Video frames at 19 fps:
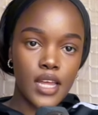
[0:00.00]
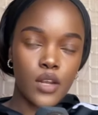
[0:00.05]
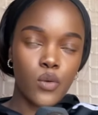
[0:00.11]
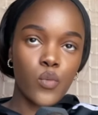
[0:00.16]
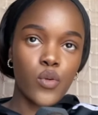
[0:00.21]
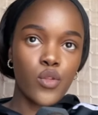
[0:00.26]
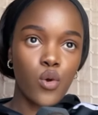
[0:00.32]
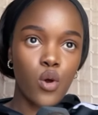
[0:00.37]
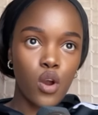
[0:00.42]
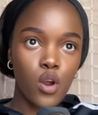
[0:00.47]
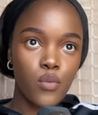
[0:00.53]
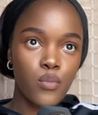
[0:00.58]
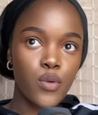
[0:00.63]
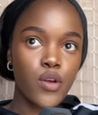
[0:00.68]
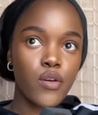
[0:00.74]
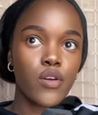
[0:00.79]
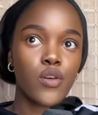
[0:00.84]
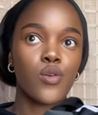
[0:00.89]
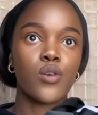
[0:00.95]
when Columbia
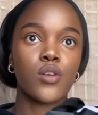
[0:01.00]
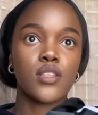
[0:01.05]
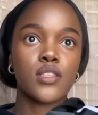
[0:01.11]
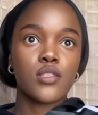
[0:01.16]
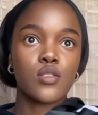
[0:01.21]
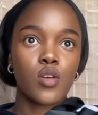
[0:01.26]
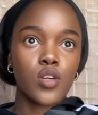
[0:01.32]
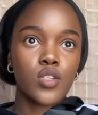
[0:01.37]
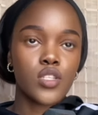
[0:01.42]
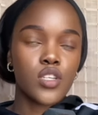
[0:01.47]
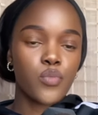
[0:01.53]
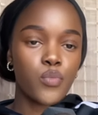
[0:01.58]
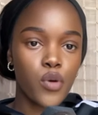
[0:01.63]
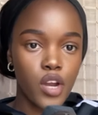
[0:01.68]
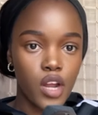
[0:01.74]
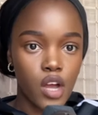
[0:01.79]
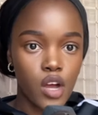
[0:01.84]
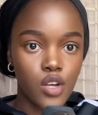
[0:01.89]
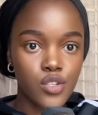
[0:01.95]
Records started
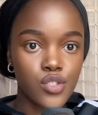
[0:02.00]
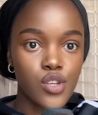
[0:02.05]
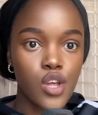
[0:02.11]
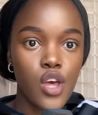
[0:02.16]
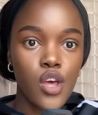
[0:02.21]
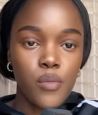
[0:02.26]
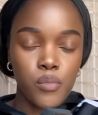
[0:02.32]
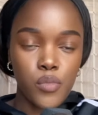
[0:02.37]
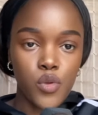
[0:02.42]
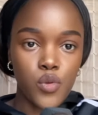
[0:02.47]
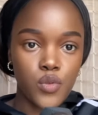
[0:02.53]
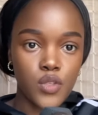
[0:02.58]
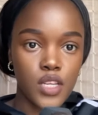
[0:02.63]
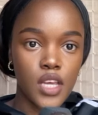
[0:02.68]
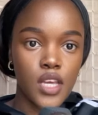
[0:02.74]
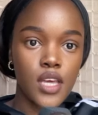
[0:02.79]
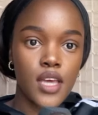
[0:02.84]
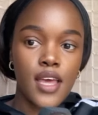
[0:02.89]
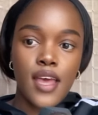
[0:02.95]
putting out
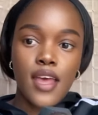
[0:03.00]
music,